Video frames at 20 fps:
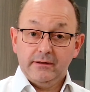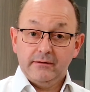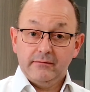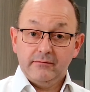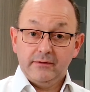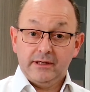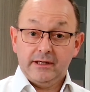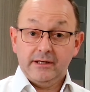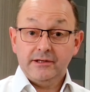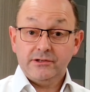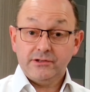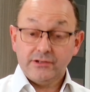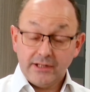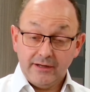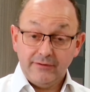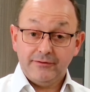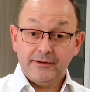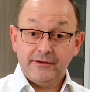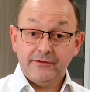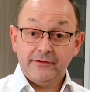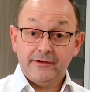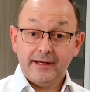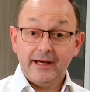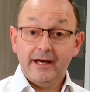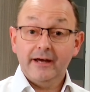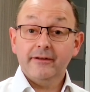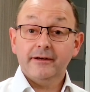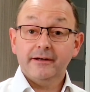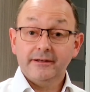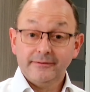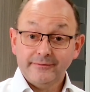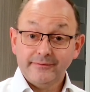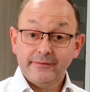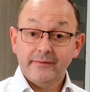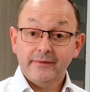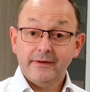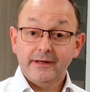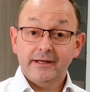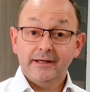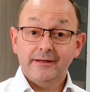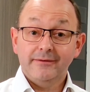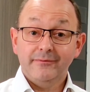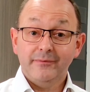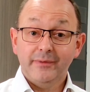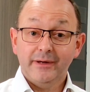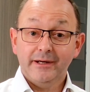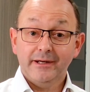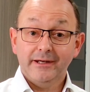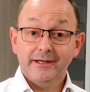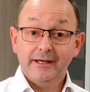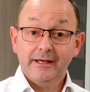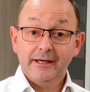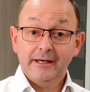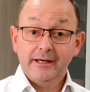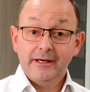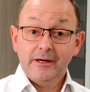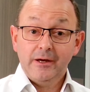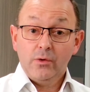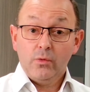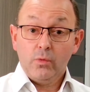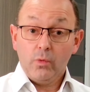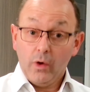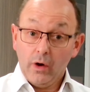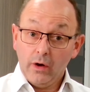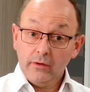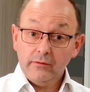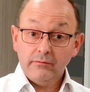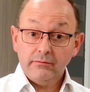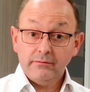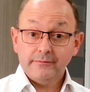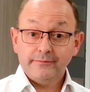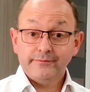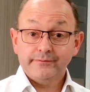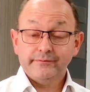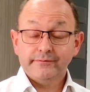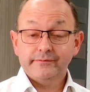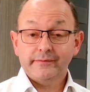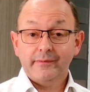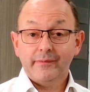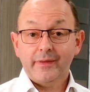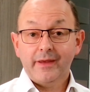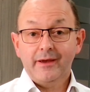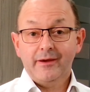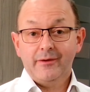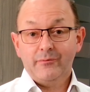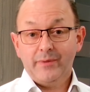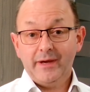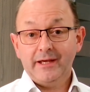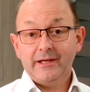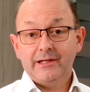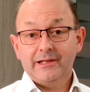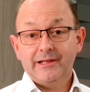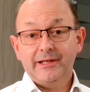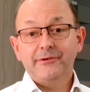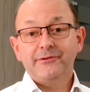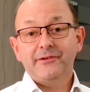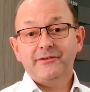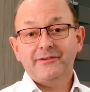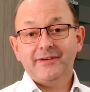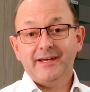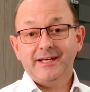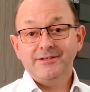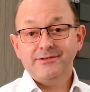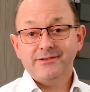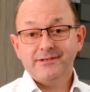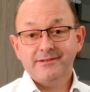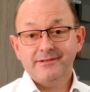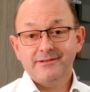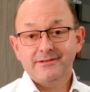can achieve this together by, one, paying close attention to